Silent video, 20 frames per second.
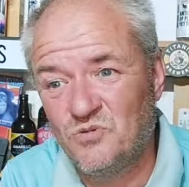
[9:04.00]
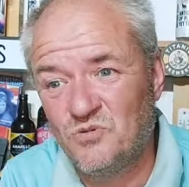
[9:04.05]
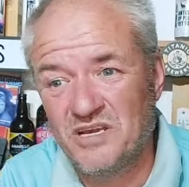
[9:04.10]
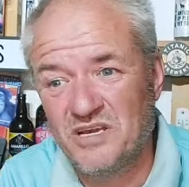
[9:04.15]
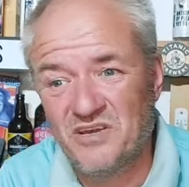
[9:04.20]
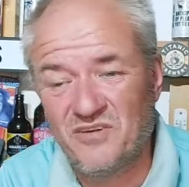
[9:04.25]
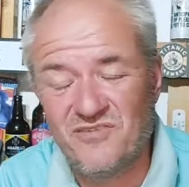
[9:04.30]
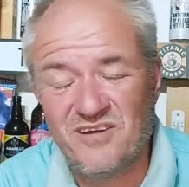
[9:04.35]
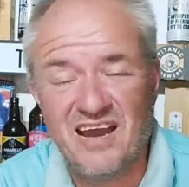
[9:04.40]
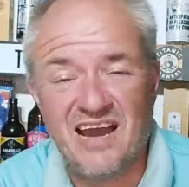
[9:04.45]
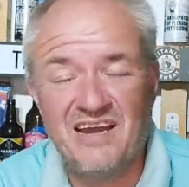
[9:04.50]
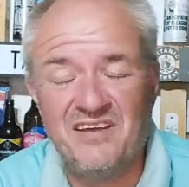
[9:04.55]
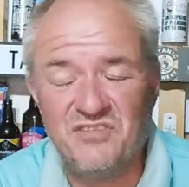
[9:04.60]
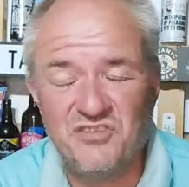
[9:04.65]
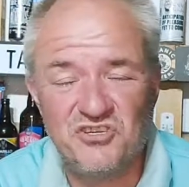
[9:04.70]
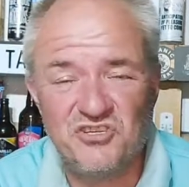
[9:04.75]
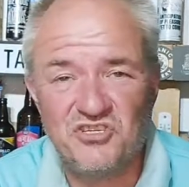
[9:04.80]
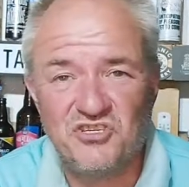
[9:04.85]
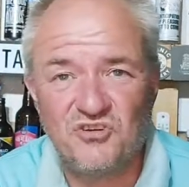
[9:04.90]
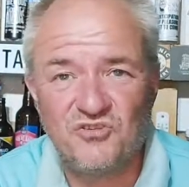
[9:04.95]
where you're out in
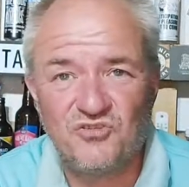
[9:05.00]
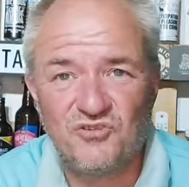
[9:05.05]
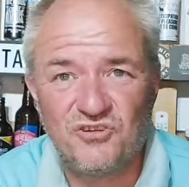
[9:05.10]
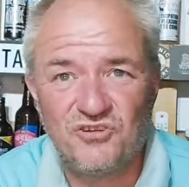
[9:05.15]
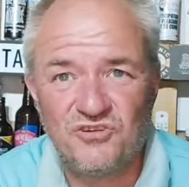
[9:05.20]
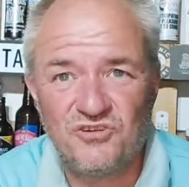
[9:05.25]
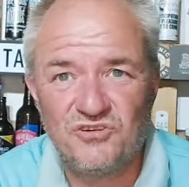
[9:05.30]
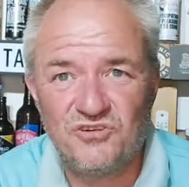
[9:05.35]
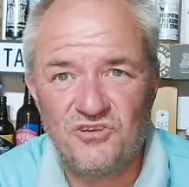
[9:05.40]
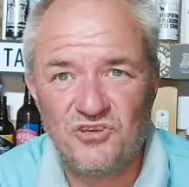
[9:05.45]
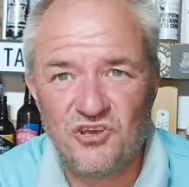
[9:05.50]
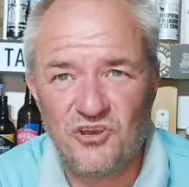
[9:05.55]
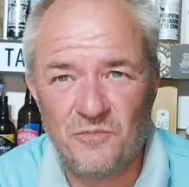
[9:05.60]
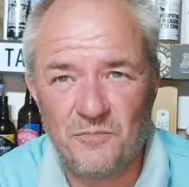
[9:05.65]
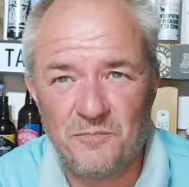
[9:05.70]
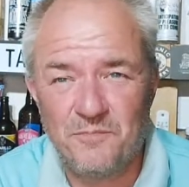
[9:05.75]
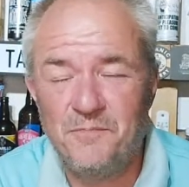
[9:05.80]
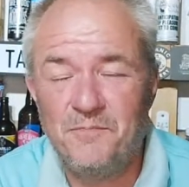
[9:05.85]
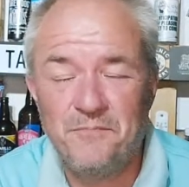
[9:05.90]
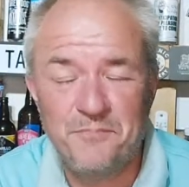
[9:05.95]
the sun, you're
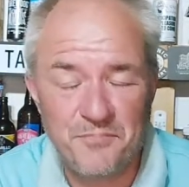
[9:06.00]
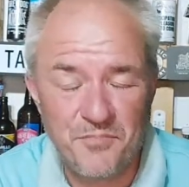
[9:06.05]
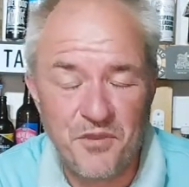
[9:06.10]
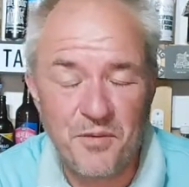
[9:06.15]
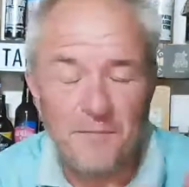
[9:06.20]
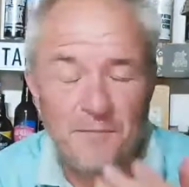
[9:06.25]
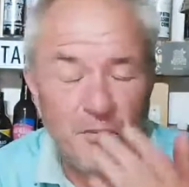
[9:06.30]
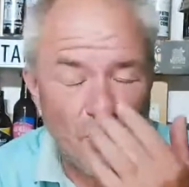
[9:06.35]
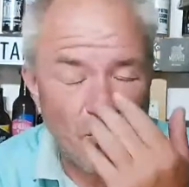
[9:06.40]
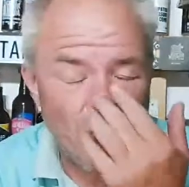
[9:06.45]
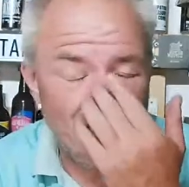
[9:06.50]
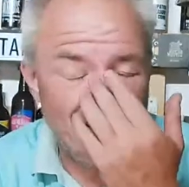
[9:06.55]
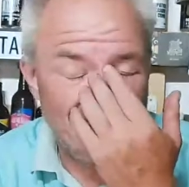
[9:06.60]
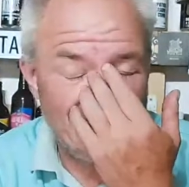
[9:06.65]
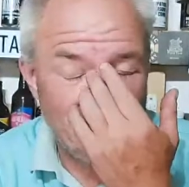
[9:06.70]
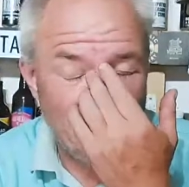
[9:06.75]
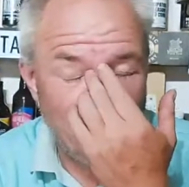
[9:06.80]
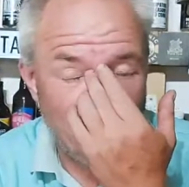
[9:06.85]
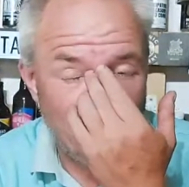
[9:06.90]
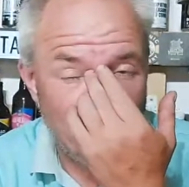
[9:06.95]

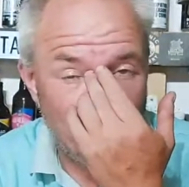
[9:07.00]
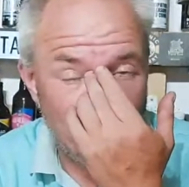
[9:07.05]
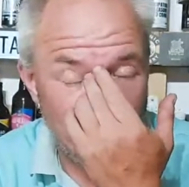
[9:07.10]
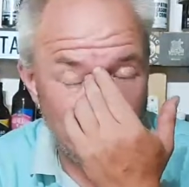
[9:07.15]
boiling up,